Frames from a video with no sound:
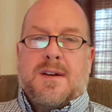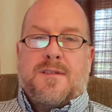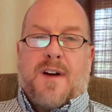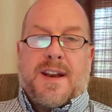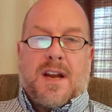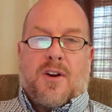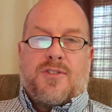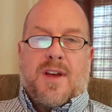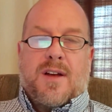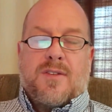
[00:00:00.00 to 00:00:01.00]
finding
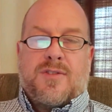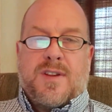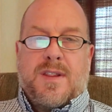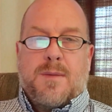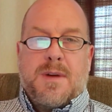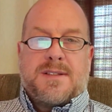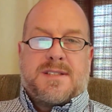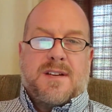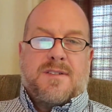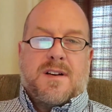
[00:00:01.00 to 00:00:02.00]
ourselves in the
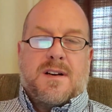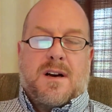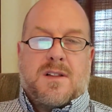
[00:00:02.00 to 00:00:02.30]
midst of a